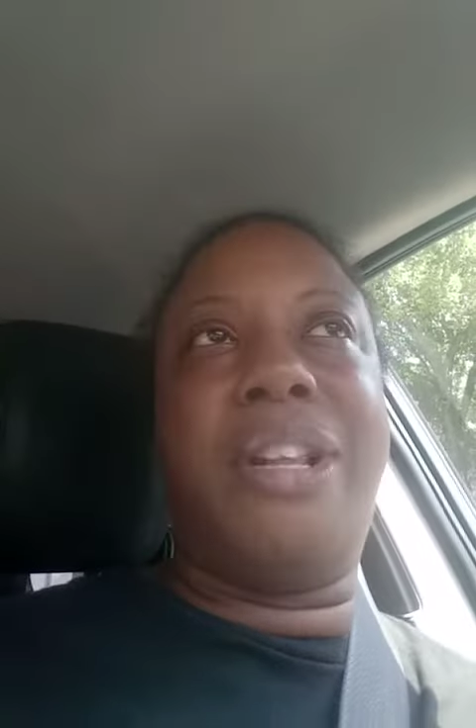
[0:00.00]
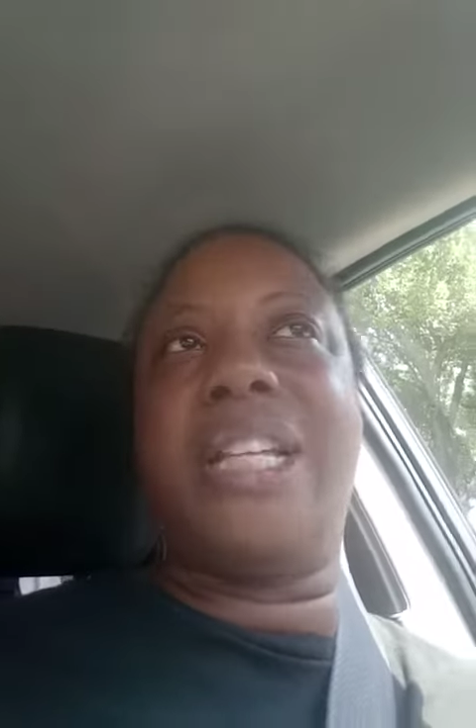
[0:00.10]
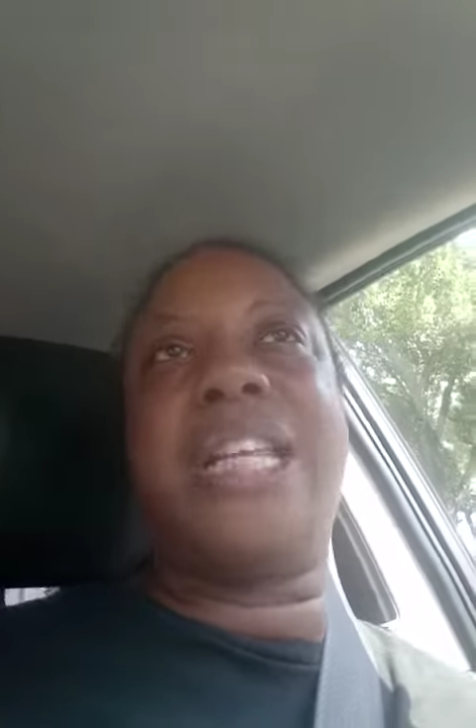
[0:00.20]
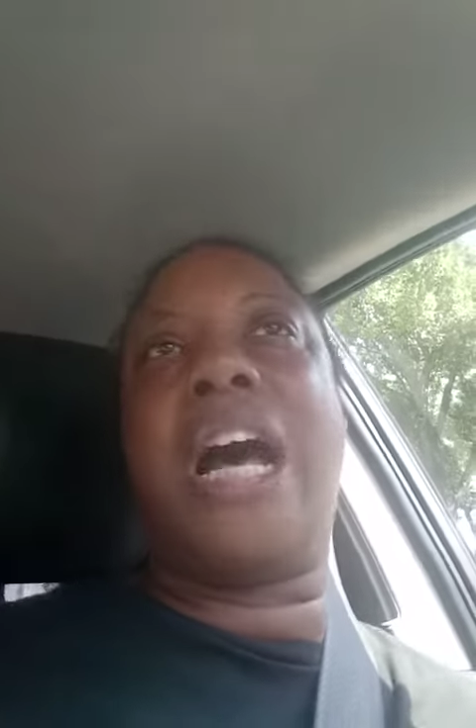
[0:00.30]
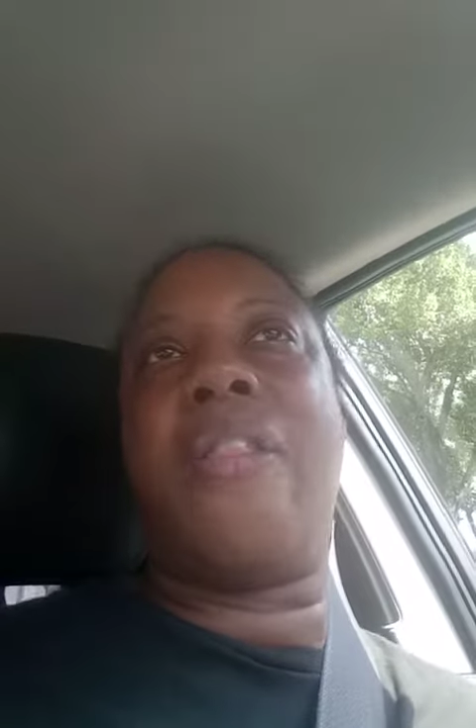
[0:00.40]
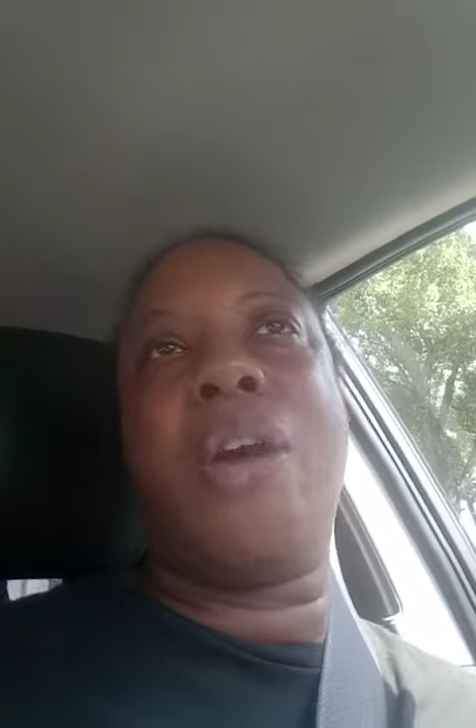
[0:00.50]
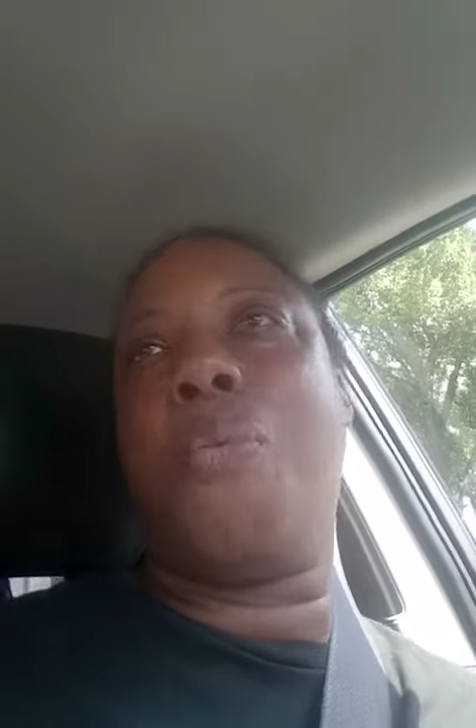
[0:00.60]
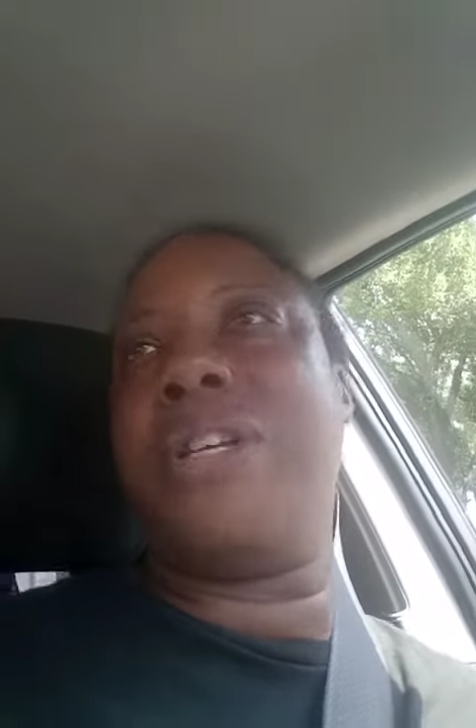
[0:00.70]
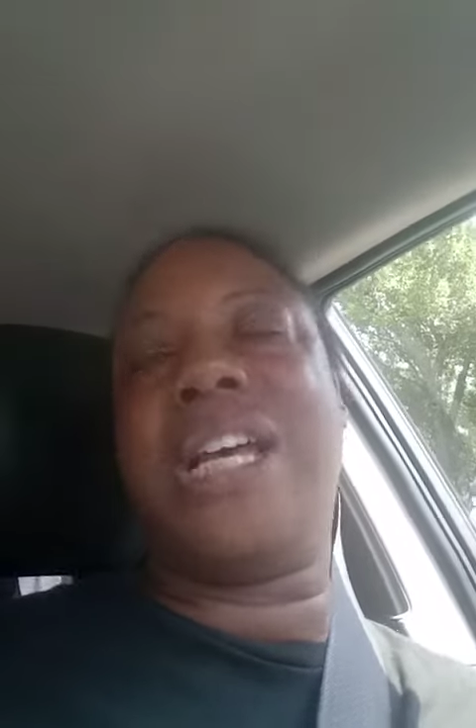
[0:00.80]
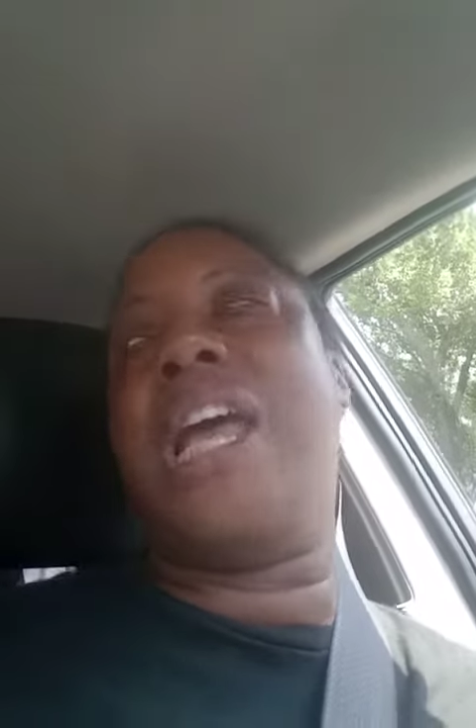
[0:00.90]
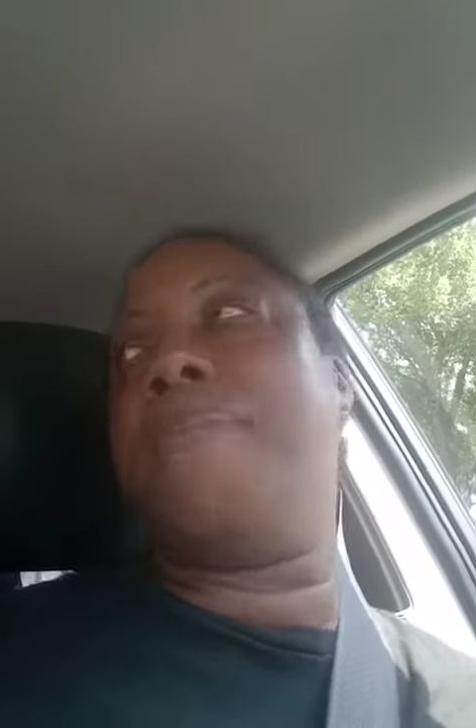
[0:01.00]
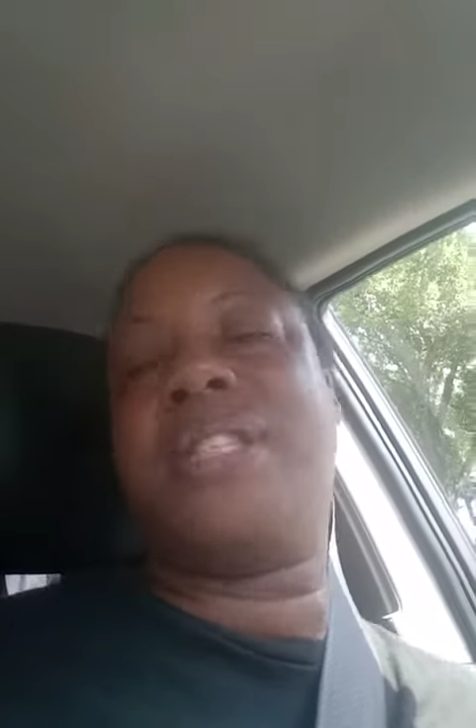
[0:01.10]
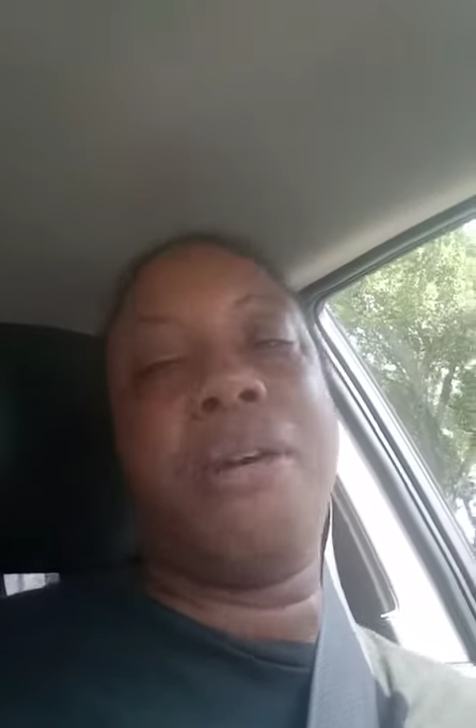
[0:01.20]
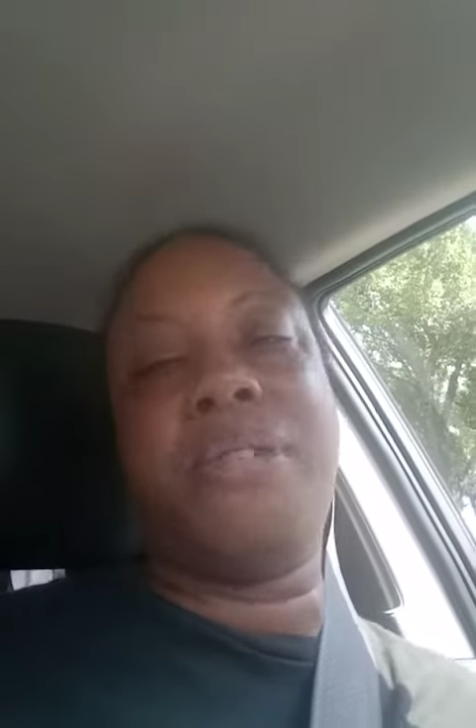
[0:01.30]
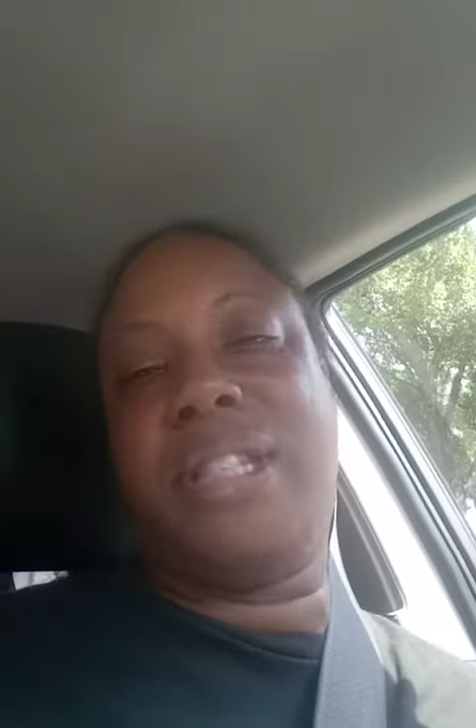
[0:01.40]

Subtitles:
That's all that was. I am so